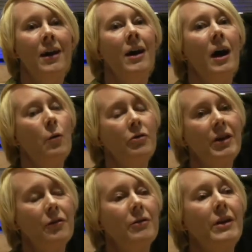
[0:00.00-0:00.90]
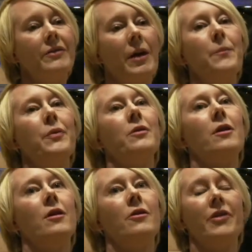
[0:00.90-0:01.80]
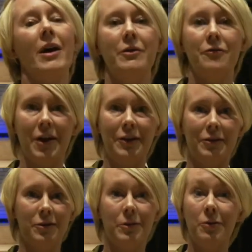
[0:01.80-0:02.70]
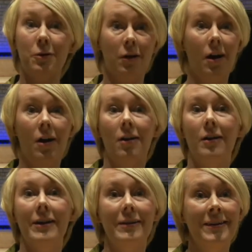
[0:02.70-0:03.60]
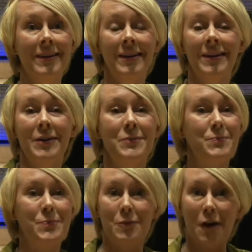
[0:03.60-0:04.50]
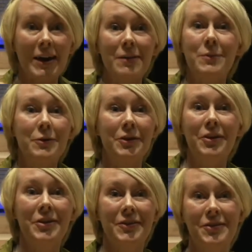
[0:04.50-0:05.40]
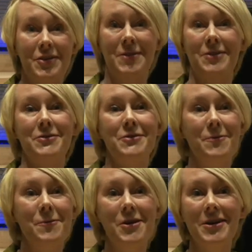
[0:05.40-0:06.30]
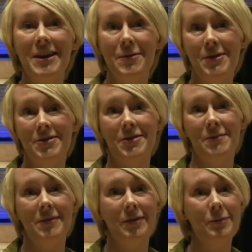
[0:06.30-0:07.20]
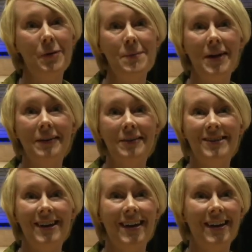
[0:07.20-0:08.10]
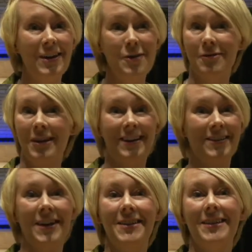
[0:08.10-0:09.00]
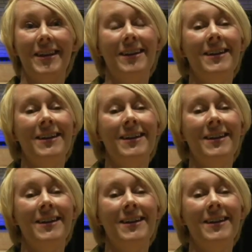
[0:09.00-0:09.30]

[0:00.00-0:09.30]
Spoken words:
I want to give you an example of how invested we all are in bright musicians coming through and working with them. It's what makes the day really exciting.